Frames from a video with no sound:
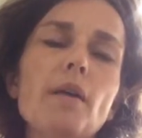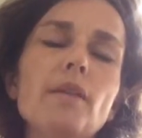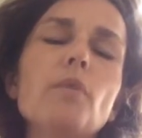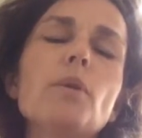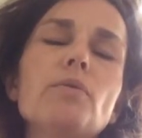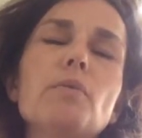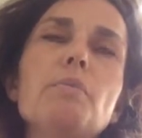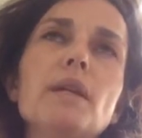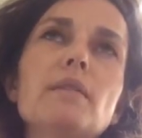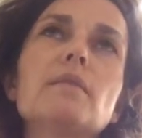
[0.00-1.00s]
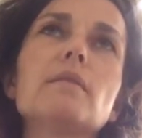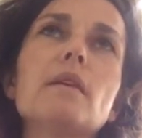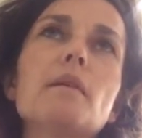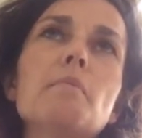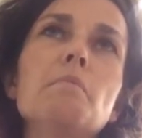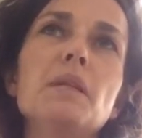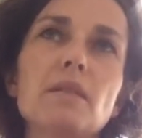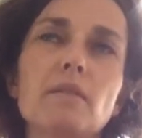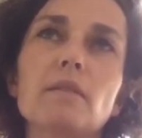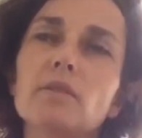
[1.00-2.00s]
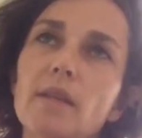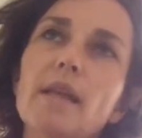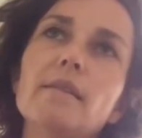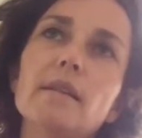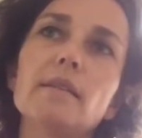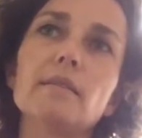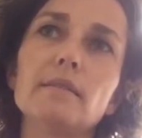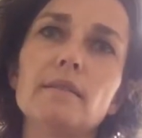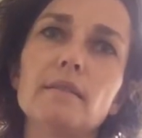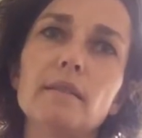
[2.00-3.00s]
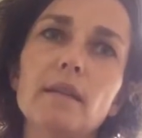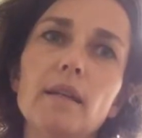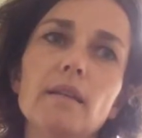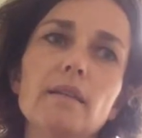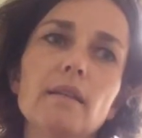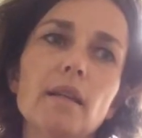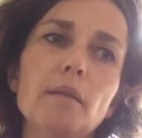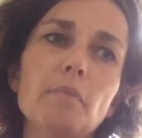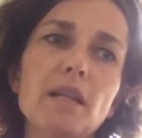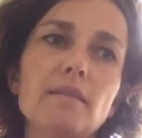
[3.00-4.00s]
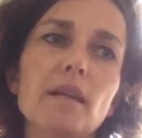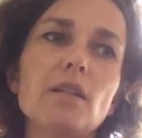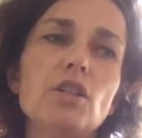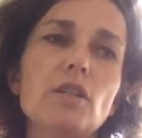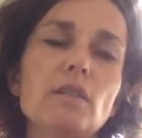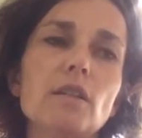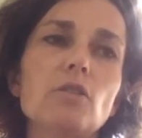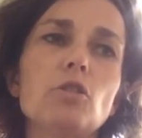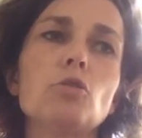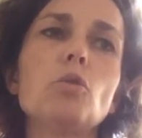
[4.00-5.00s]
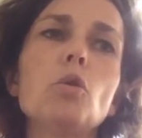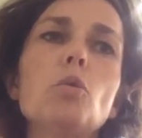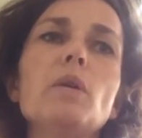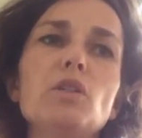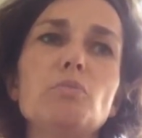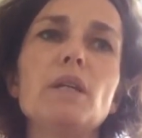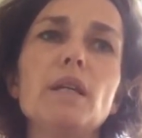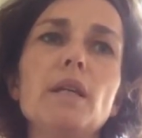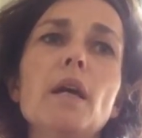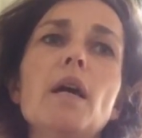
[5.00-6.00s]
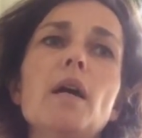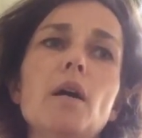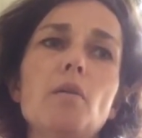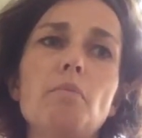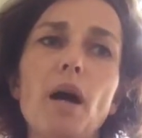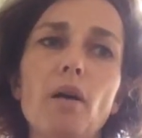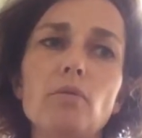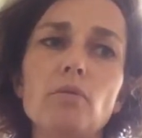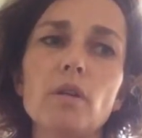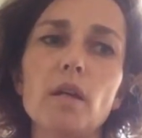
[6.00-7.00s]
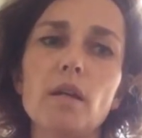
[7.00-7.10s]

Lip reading: I think one of the biggest misunderstandings in meditation is that it should always be about